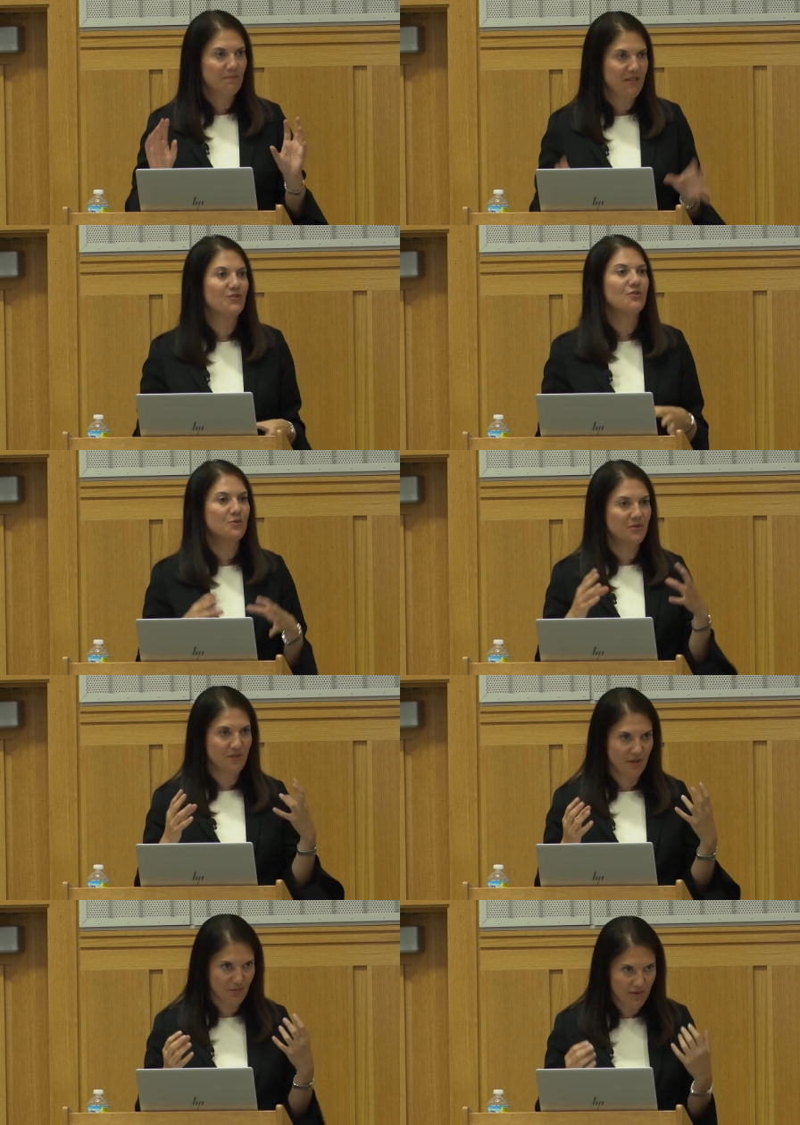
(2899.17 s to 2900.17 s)
issues
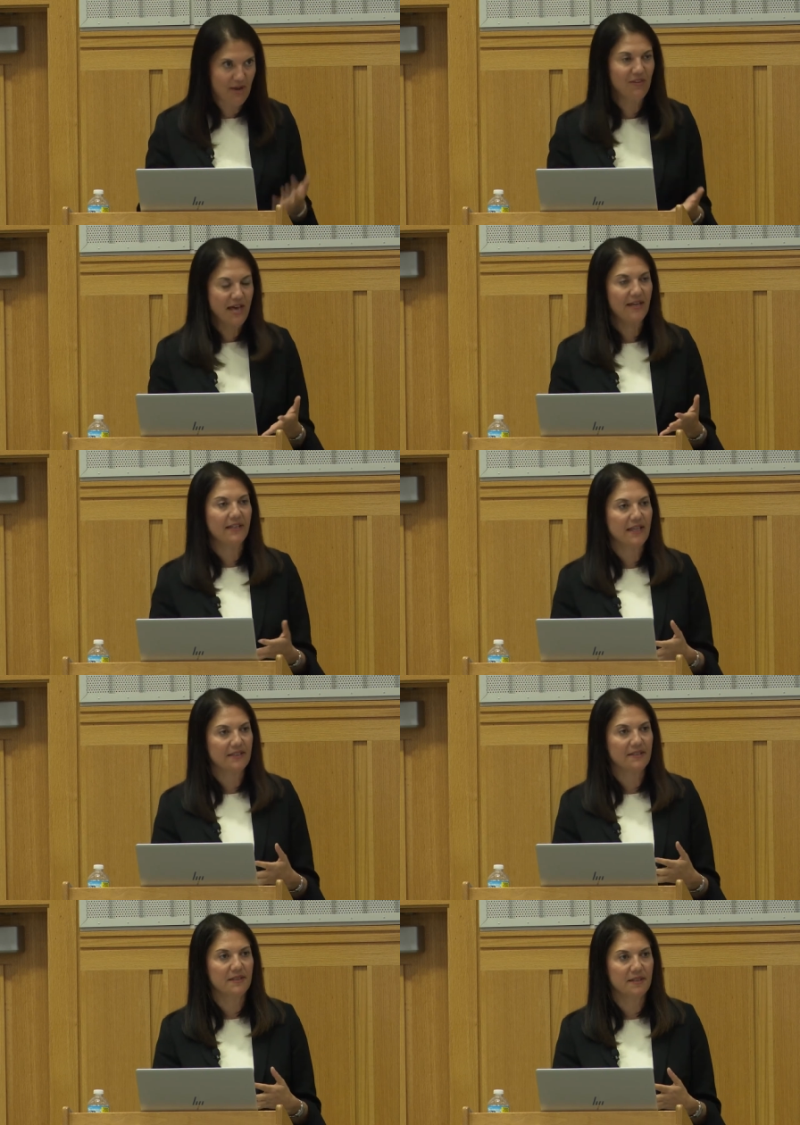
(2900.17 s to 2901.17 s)
around that, and
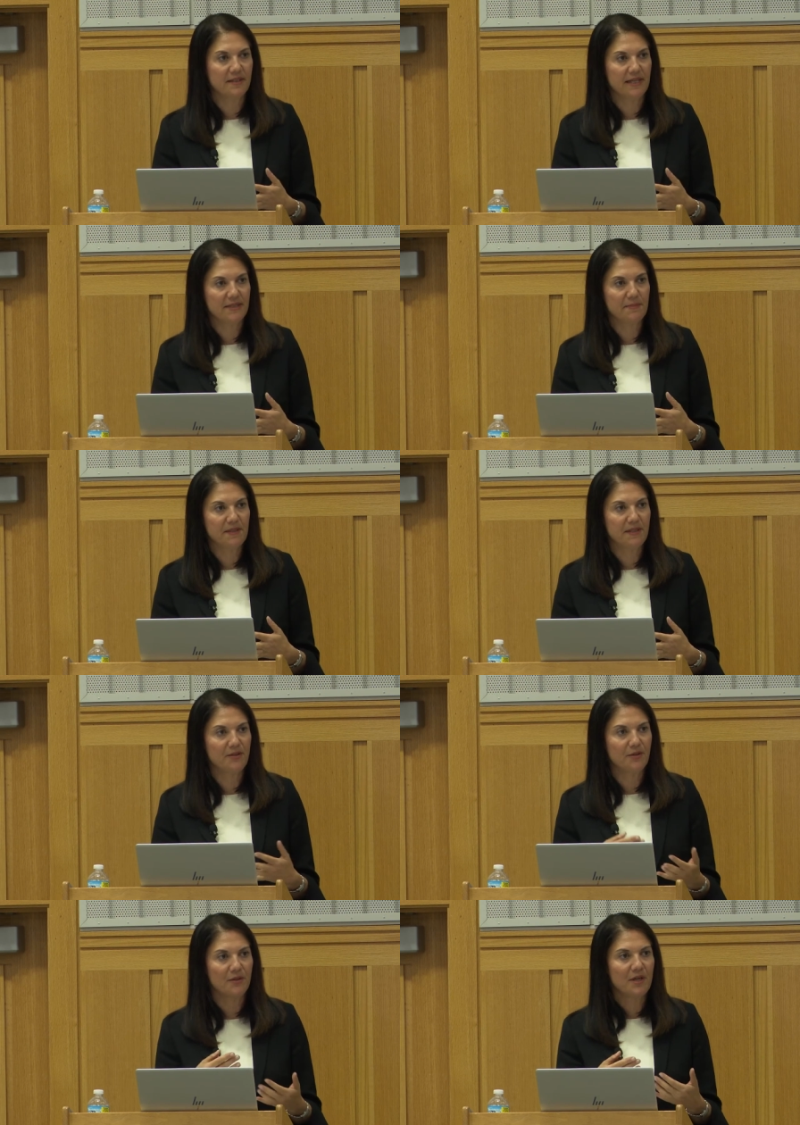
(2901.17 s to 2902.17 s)
that's been
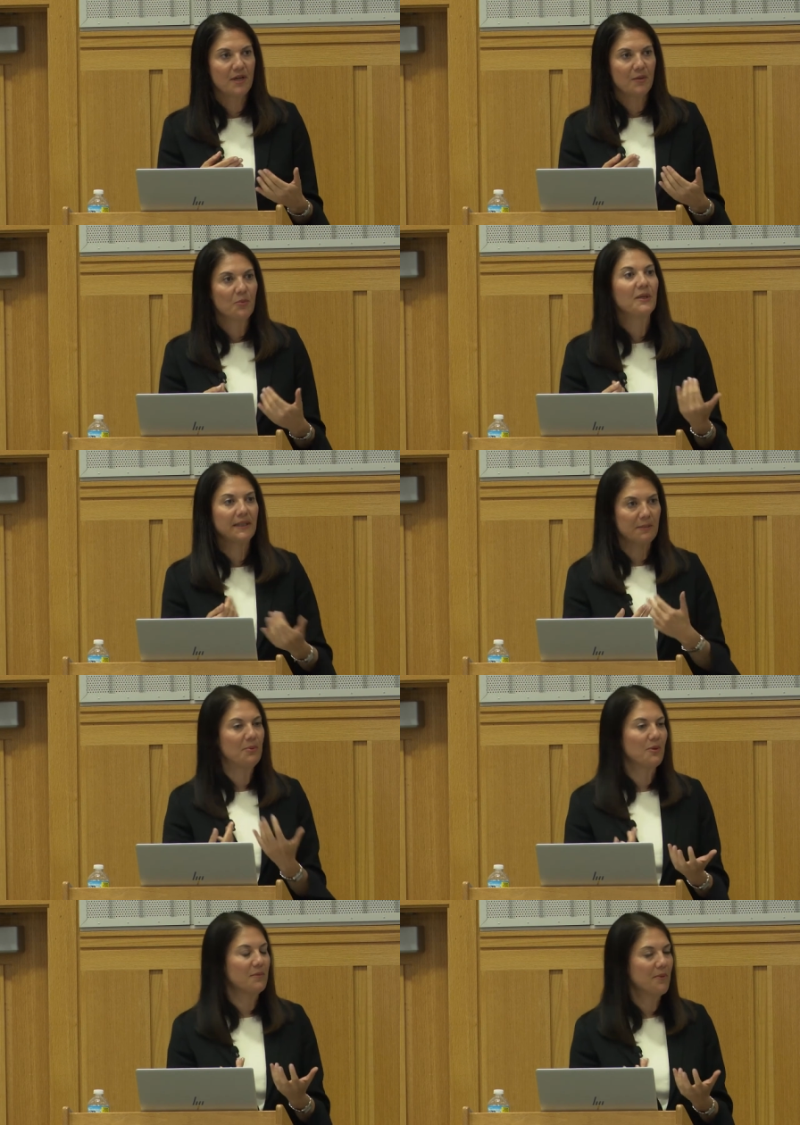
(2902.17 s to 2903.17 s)
another really
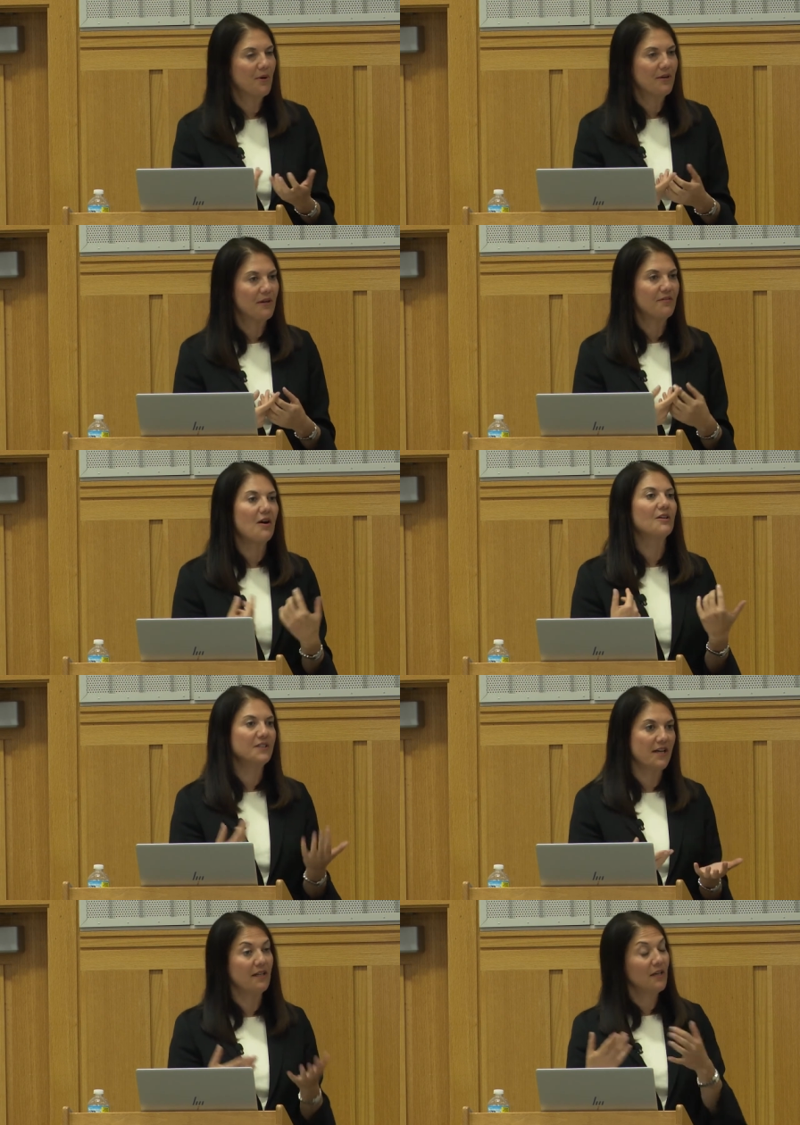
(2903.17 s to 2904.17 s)
important part of our
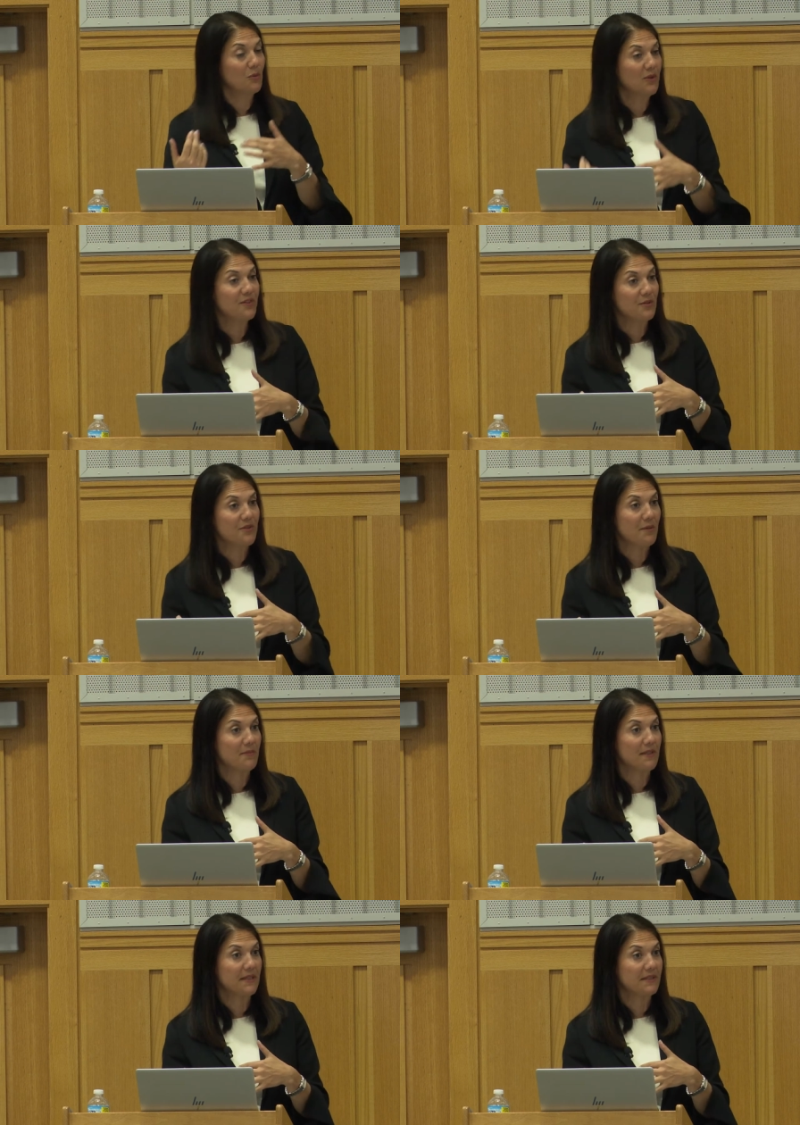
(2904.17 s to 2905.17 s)
dialogue with those
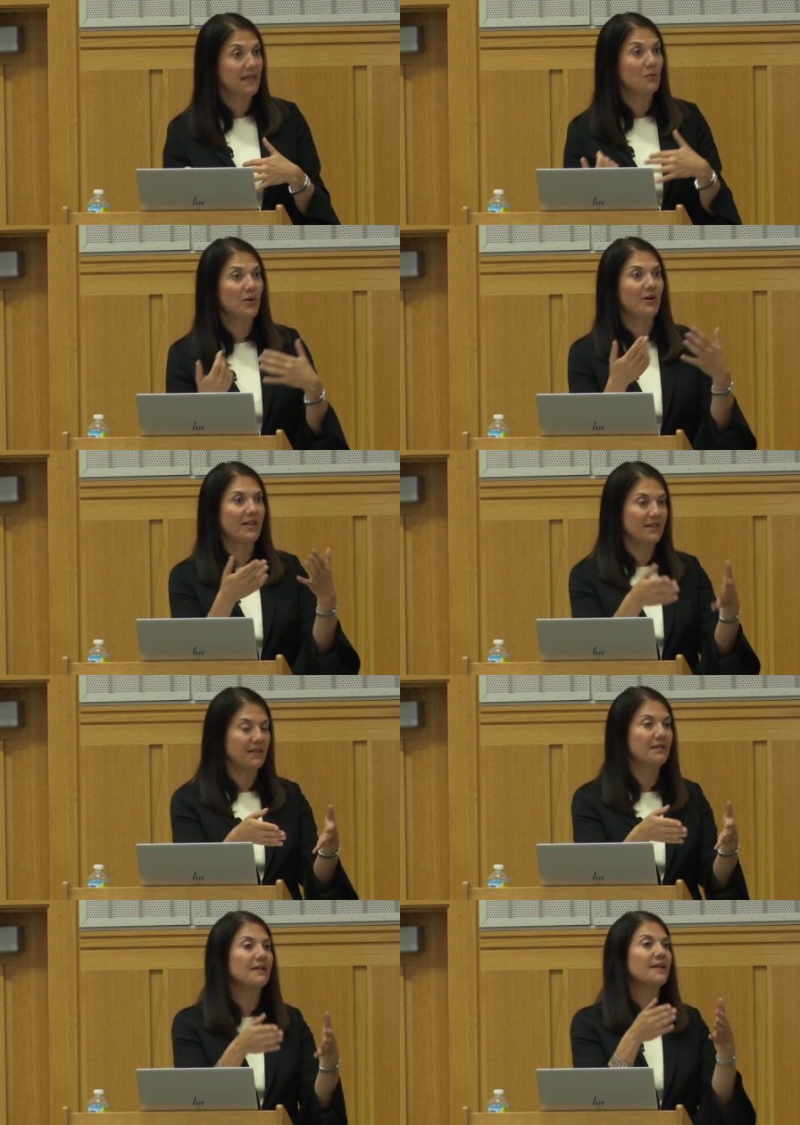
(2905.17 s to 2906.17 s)
companies, and where I
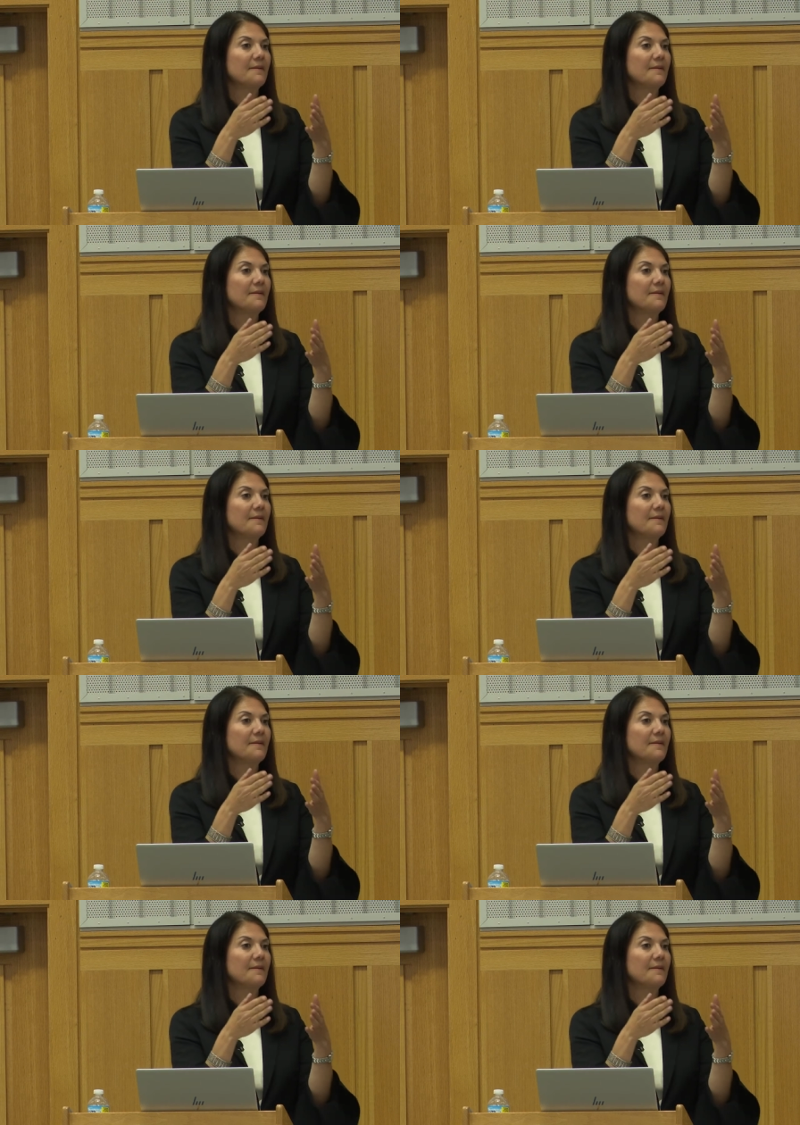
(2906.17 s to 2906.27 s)
think